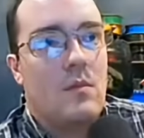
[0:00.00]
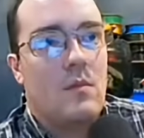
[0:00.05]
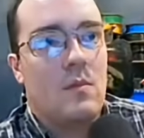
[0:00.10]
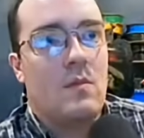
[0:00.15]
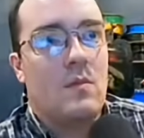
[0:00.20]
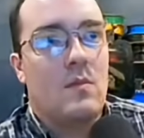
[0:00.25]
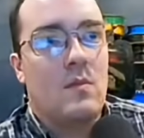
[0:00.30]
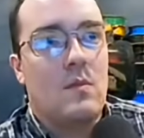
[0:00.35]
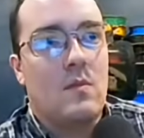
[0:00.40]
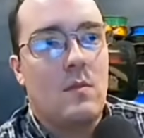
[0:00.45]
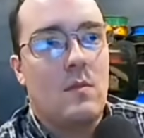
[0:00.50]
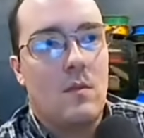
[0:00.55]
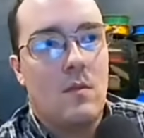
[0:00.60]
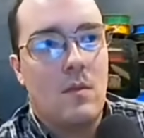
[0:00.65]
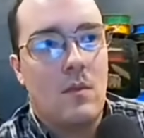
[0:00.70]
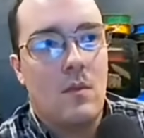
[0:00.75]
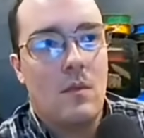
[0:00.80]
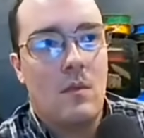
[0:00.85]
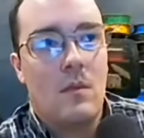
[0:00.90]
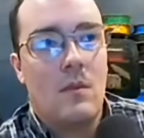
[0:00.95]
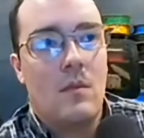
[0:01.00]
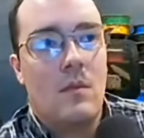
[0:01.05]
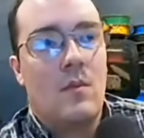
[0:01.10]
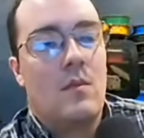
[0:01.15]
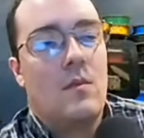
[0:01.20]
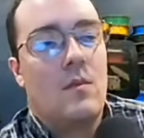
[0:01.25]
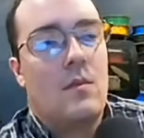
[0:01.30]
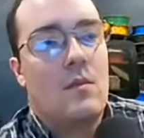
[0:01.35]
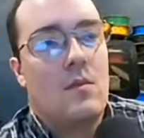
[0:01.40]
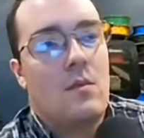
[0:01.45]

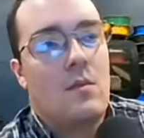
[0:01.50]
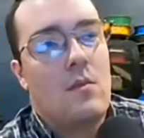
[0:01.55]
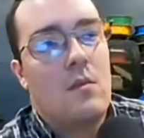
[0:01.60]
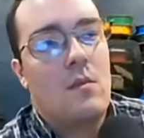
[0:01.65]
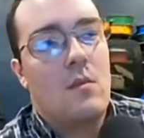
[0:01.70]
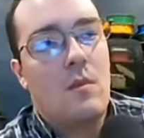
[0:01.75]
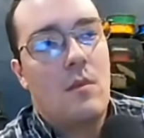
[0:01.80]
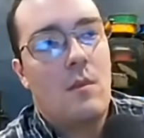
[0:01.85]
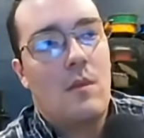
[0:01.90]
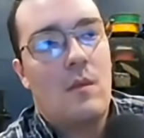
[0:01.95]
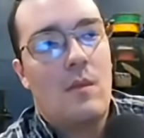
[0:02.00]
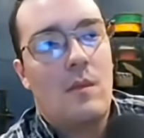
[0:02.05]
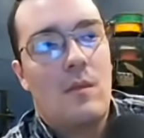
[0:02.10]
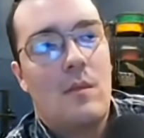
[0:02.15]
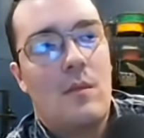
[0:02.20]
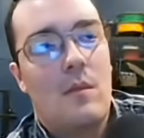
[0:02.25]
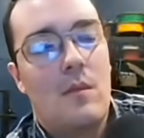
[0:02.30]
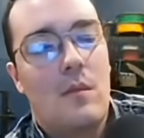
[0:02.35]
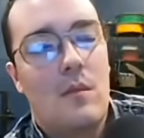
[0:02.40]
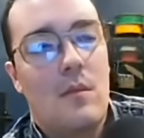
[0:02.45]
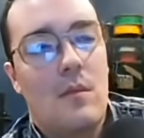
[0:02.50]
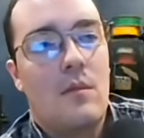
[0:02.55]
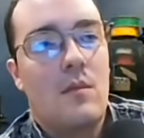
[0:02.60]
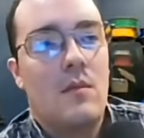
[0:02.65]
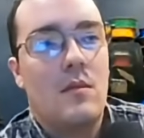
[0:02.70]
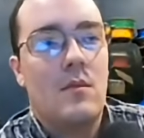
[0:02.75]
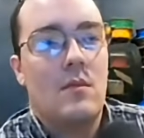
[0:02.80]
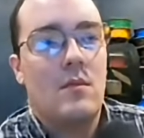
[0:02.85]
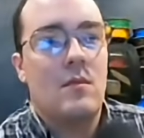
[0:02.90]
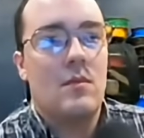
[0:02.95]

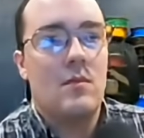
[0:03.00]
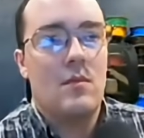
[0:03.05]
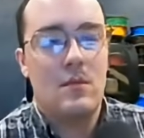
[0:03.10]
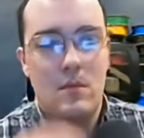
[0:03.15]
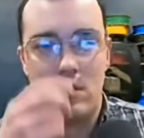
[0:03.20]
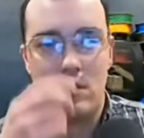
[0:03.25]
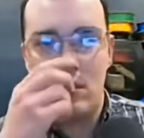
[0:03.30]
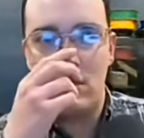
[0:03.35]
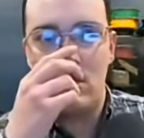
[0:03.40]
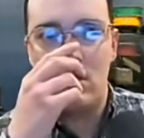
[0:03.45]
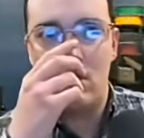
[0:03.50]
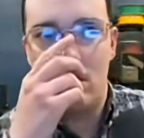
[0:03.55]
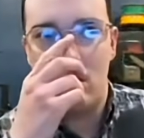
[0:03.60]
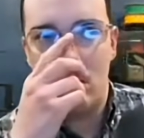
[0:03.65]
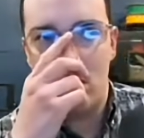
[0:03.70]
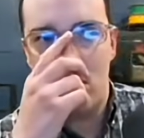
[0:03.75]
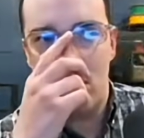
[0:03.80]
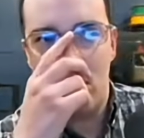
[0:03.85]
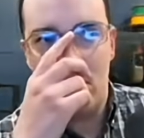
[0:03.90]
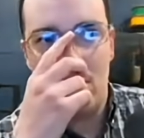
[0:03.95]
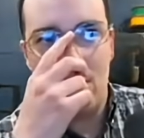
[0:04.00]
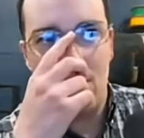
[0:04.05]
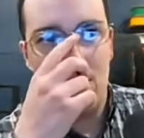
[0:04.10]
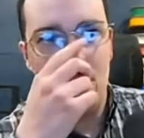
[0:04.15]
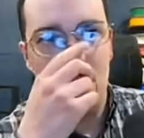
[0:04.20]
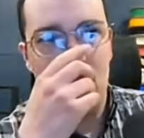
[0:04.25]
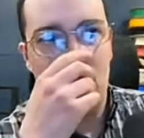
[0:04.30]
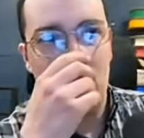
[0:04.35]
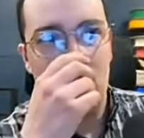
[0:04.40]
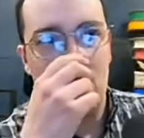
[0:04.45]

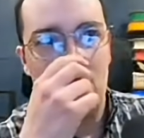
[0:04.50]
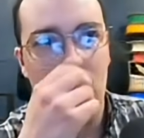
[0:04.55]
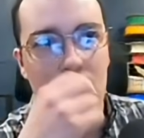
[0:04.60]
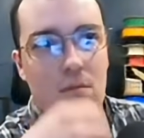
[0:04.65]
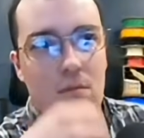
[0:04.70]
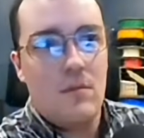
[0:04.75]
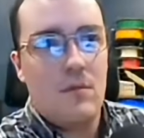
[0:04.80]
The person shown says nothing.